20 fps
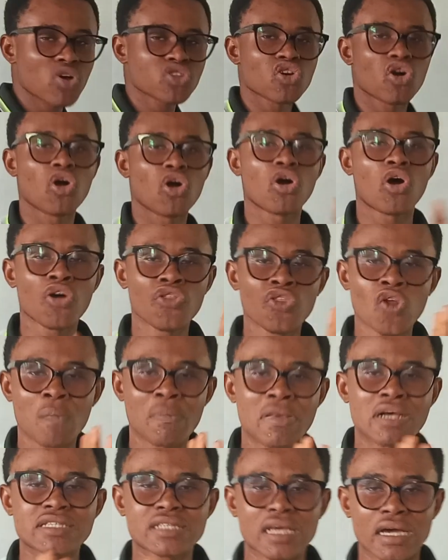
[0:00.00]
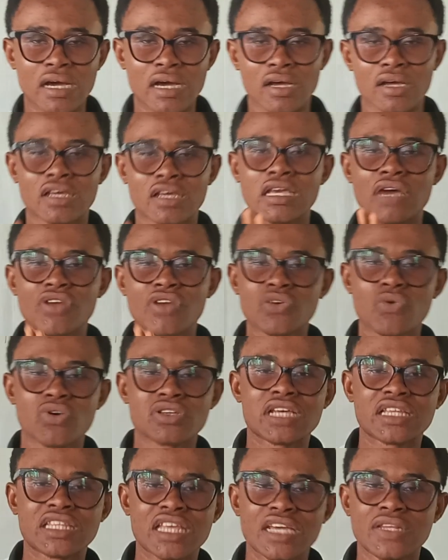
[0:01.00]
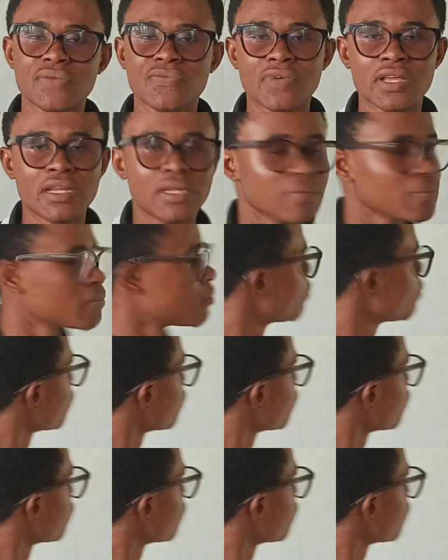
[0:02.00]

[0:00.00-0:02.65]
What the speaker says: what odd numbers are, you already was started failing.